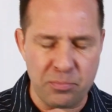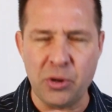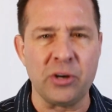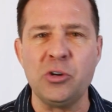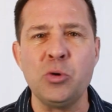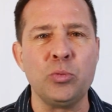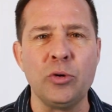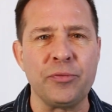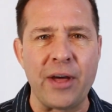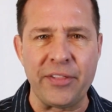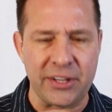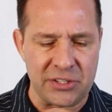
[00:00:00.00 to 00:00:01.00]
put a new
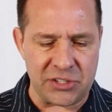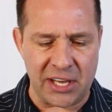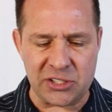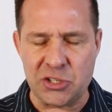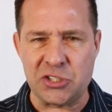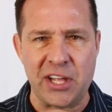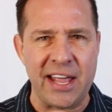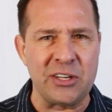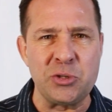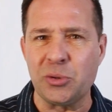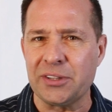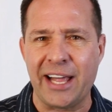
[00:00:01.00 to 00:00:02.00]
roof on the concession
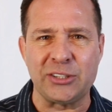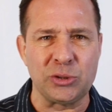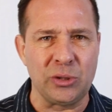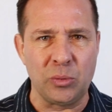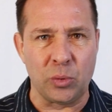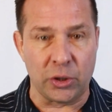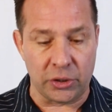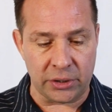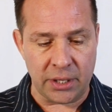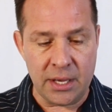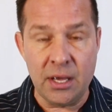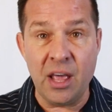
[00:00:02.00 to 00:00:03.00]
stand, do electrical
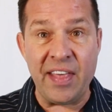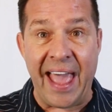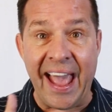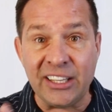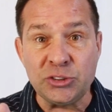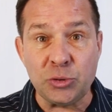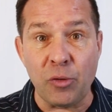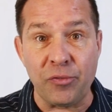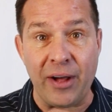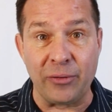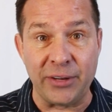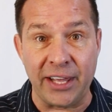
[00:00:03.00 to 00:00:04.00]
work. Astro
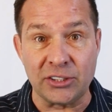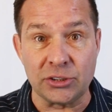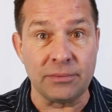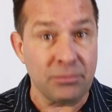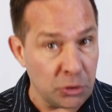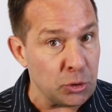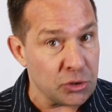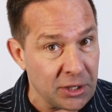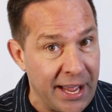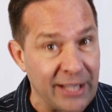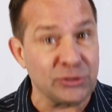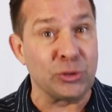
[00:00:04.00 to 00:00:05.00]
Foundation,
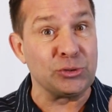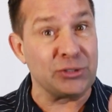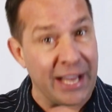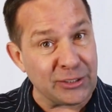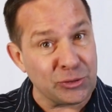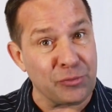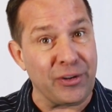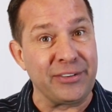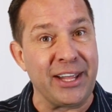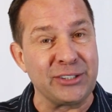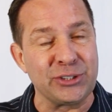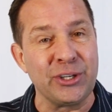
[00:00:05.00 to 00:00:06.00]
Houston Astros, the Astro
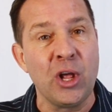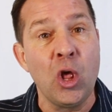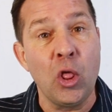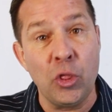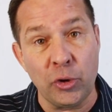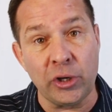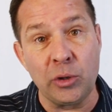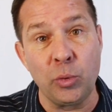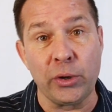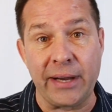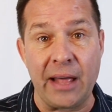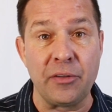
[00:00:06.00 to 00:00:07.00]
Foundation, they're going to
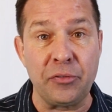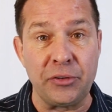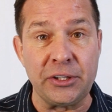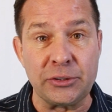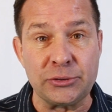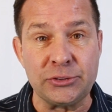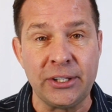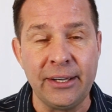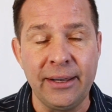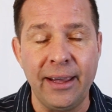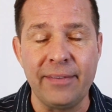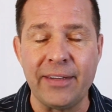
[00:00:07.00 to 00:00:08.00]
work on the fields.
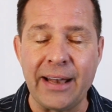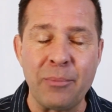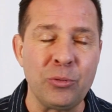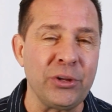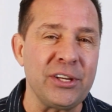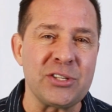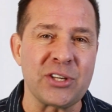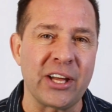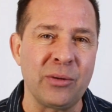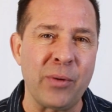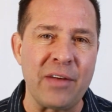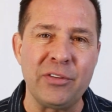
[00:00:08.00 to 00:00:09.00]
And then I'm really
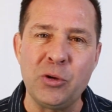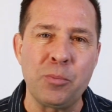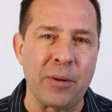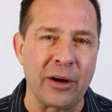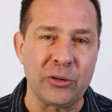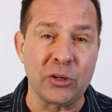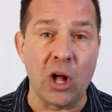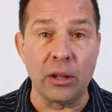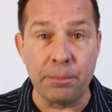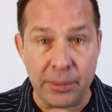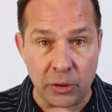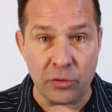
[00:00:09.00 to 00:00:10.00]
excited. We have a new partner
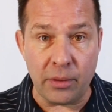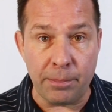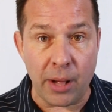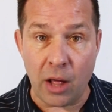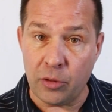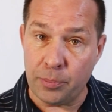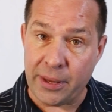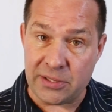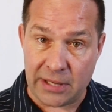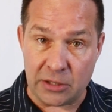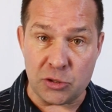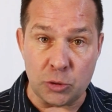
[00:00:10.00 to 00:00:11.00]
called Bigger Than Ball. They're
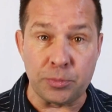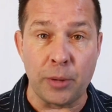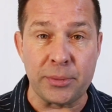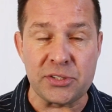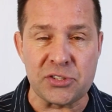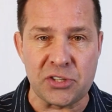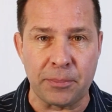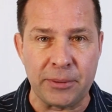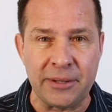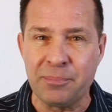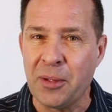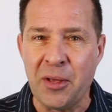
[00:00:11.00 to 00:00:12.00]
based out of Tupelo,
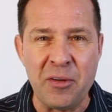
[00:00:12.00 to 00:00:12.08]
Mississippi,